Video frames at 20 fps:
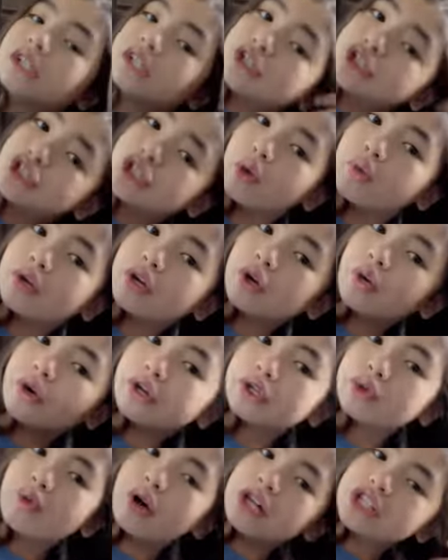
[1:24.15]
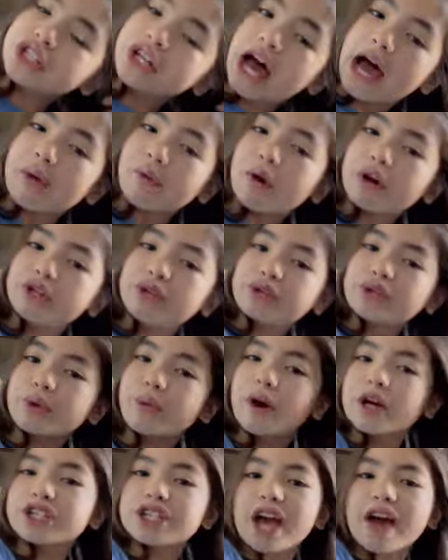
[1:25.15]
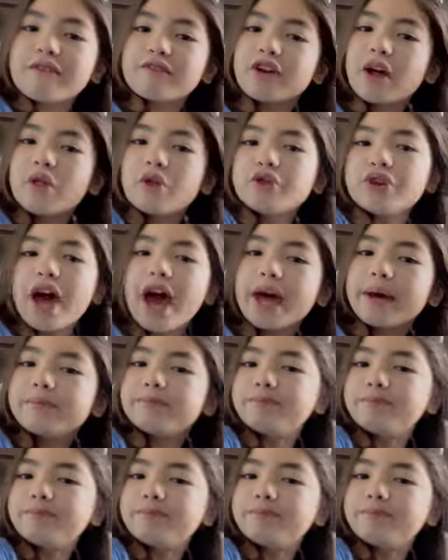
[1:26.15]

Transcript: So we are going to wash it. I usually wash it every other day.